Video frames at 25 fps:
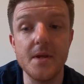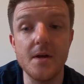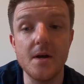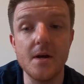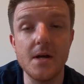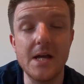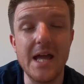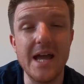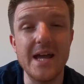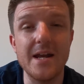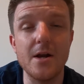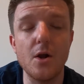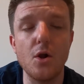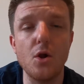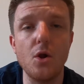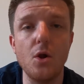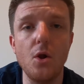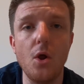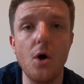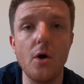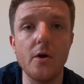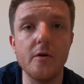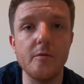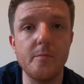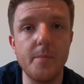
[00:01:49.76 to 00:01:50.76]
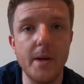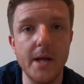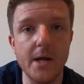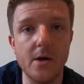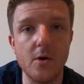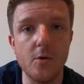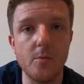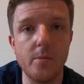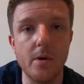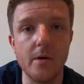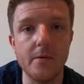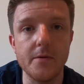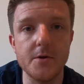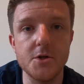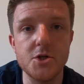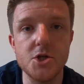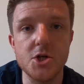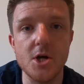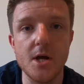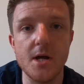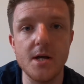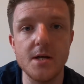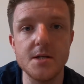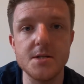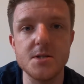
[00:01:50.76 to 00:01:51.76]
getting a lot of pickup on the
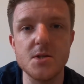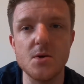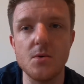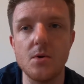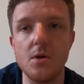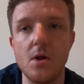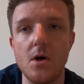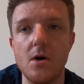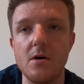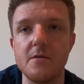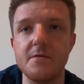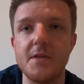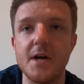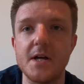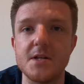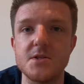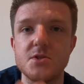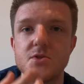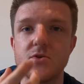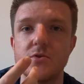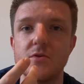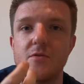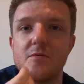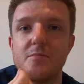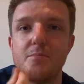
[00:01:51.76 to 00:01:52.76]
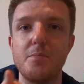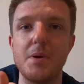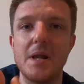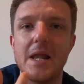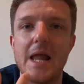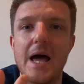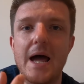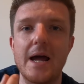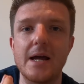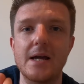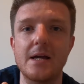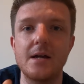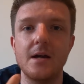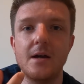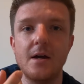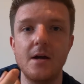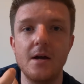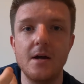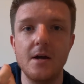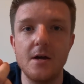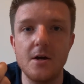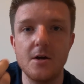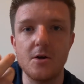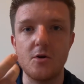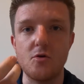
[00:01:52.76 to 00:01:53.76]
chain, so a lot of that sort of black
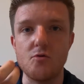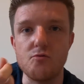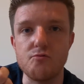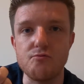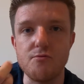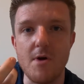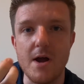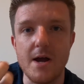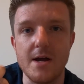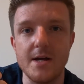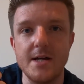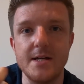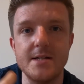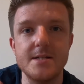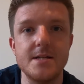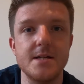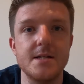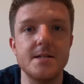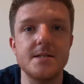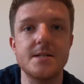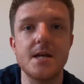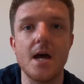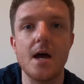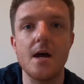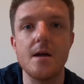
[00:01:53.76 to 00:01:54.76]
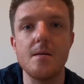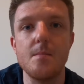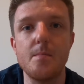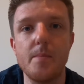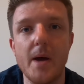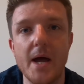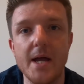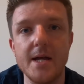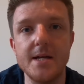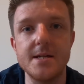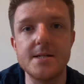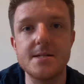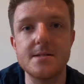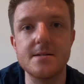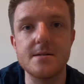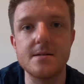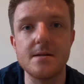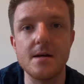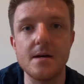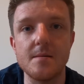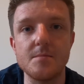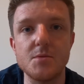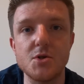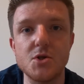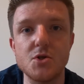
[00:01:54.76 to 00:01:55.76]
grinding type paste
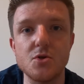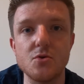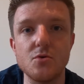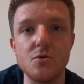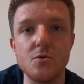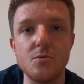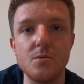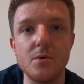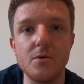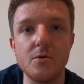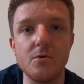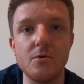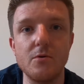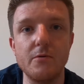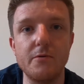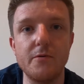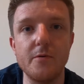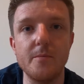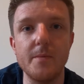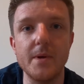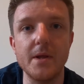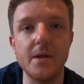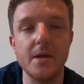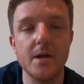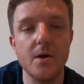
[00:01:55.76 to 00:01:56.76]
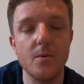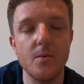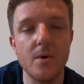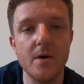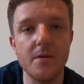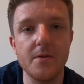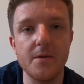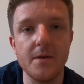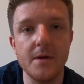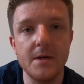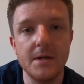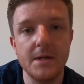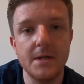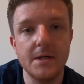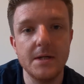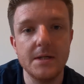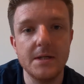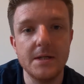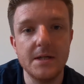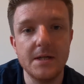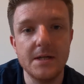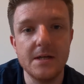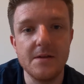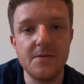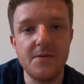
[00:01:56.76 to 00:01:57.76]
that I'm sure we're all familiar with,
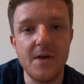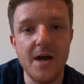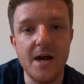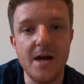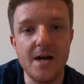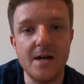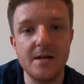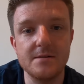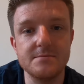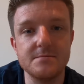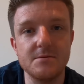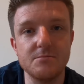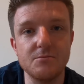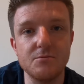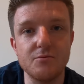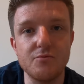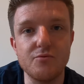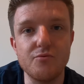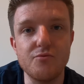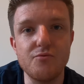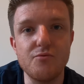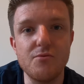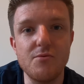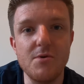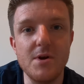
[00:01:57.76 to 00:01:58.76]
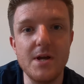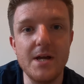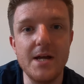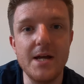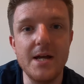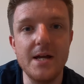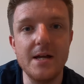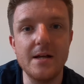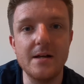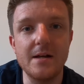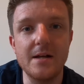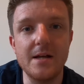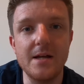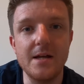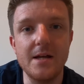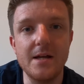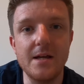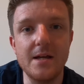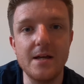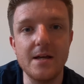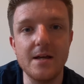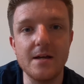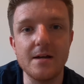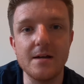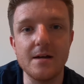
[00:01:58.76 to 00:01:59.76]
that
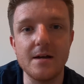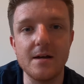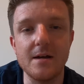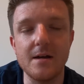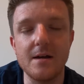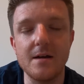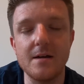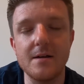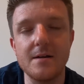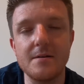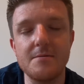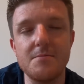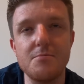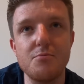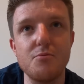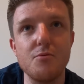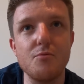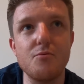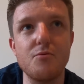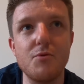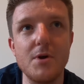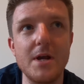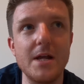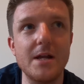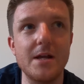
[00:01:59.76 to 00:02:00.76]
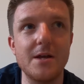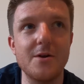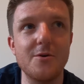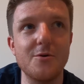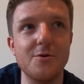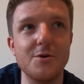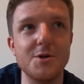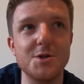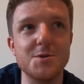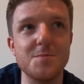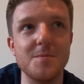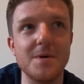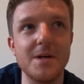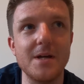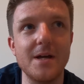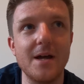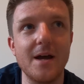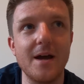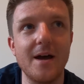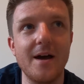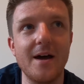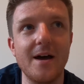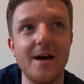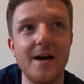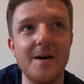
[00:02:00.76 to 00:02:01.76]
really annoys me,
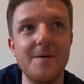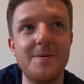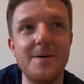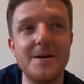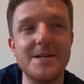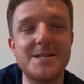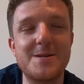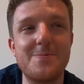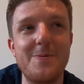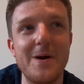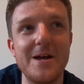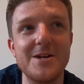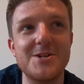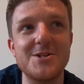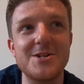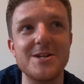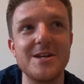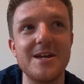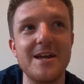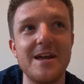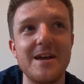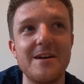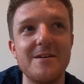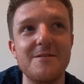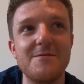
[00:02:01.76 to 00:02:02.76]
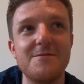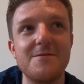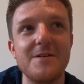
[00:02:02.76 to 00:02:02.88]
especially